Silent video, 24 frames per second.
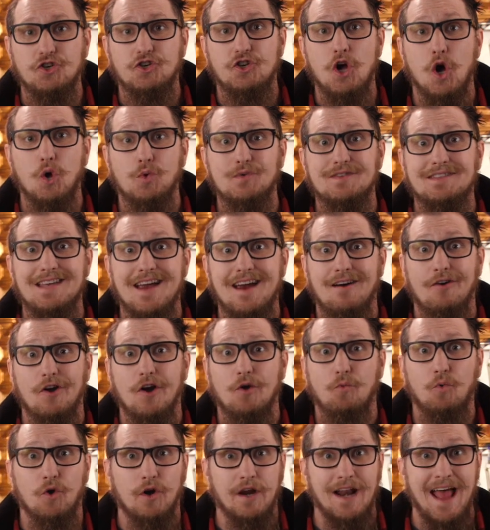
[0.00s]
don't tear it.
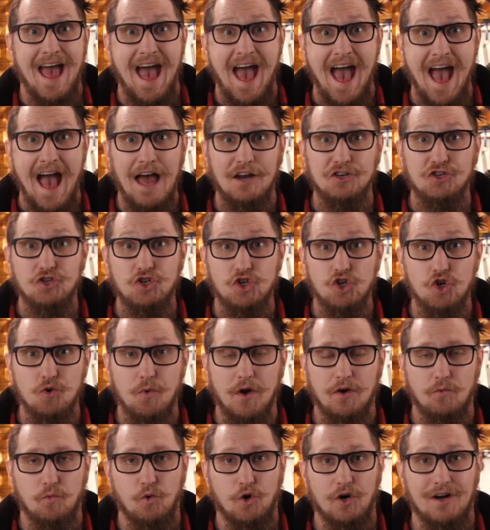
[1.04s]
We're gonna add to
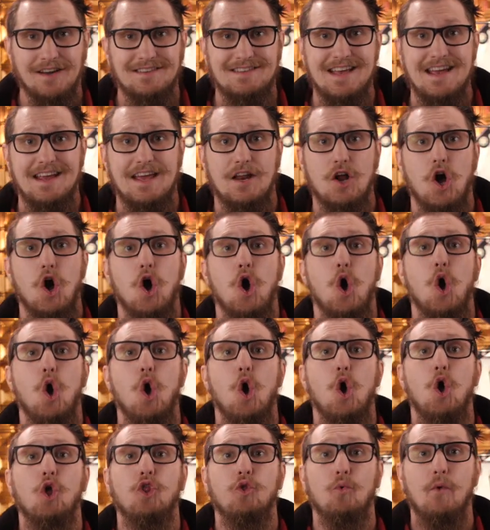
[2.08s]
it. We're gonna take it
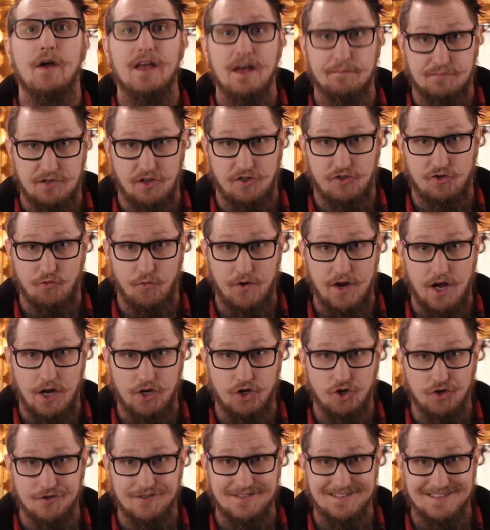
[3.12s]
all the way up to
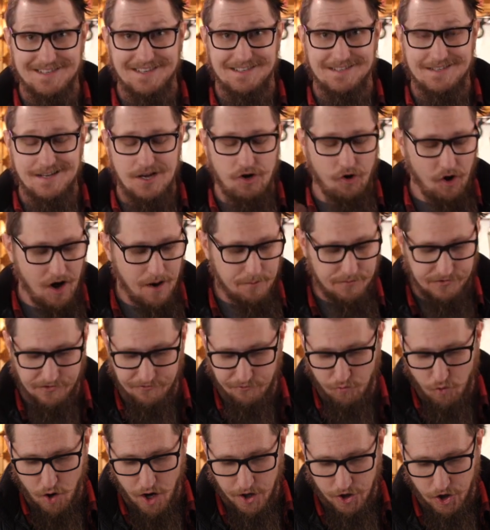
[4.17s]
360 grams
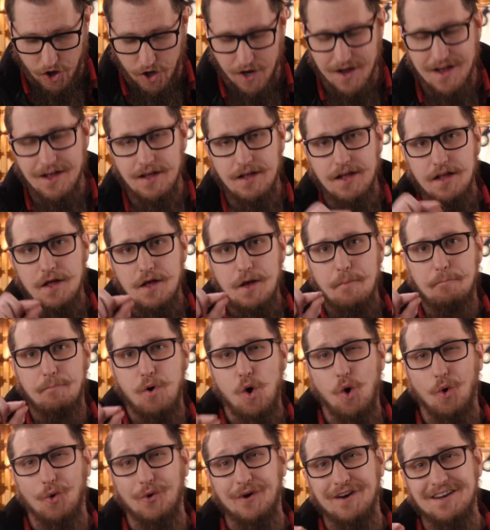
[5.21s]
of water.
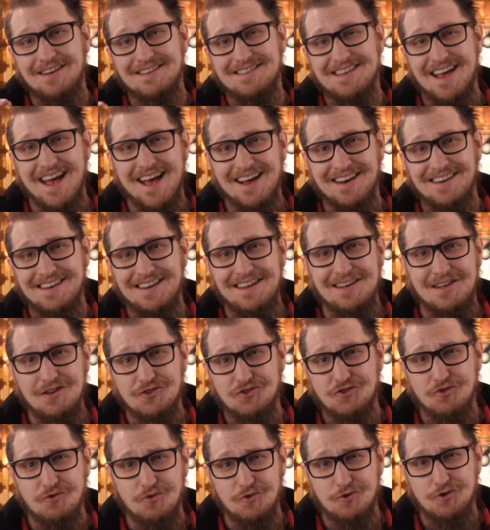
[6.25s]
Pouring technique is
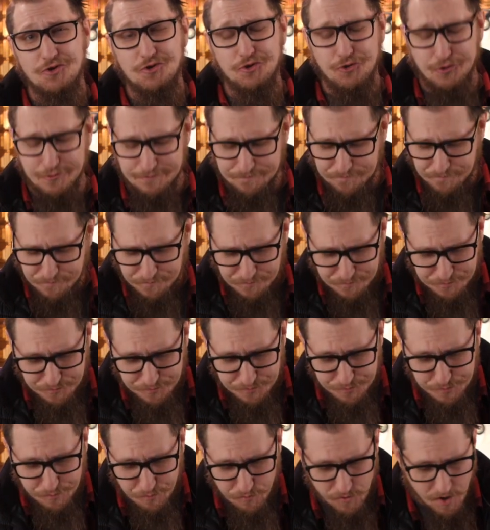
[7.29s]
crucial.
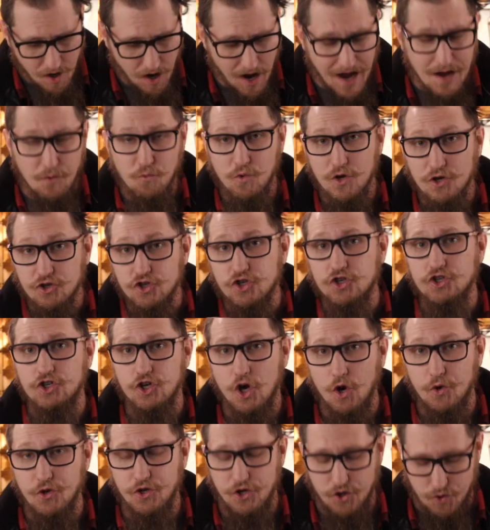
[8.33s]
I will
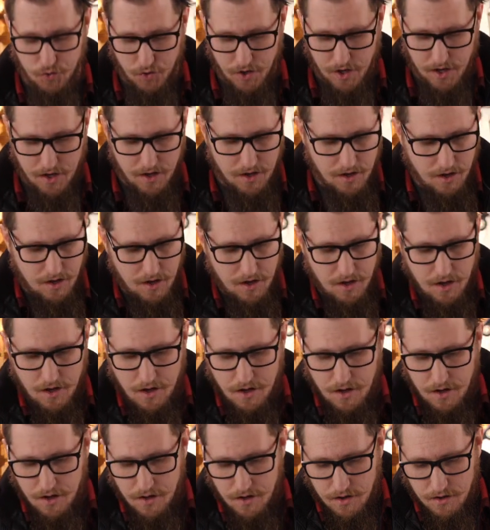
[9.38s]
show you.
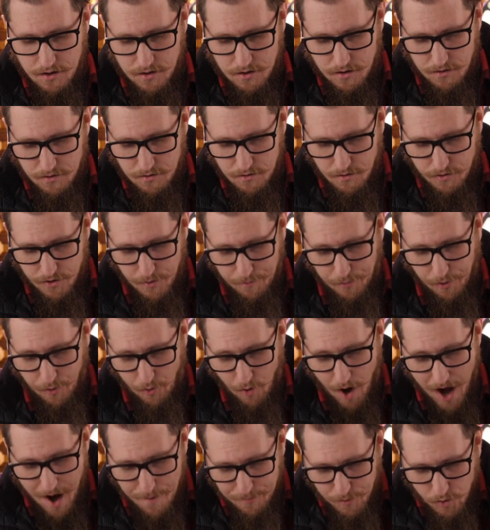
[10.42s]
The
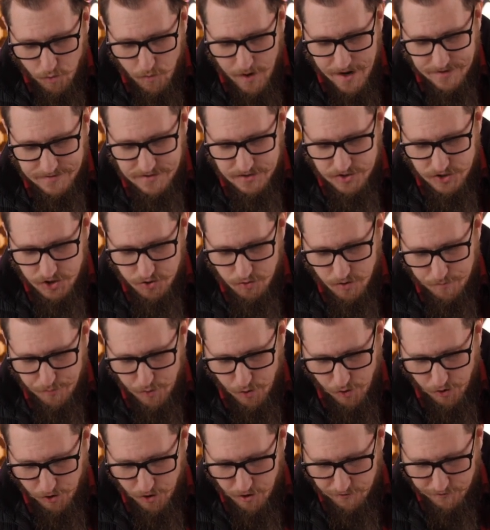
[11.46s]
proper way to do a
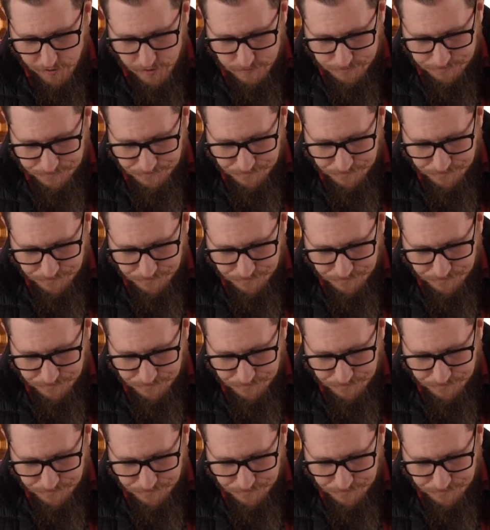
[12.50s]
pour over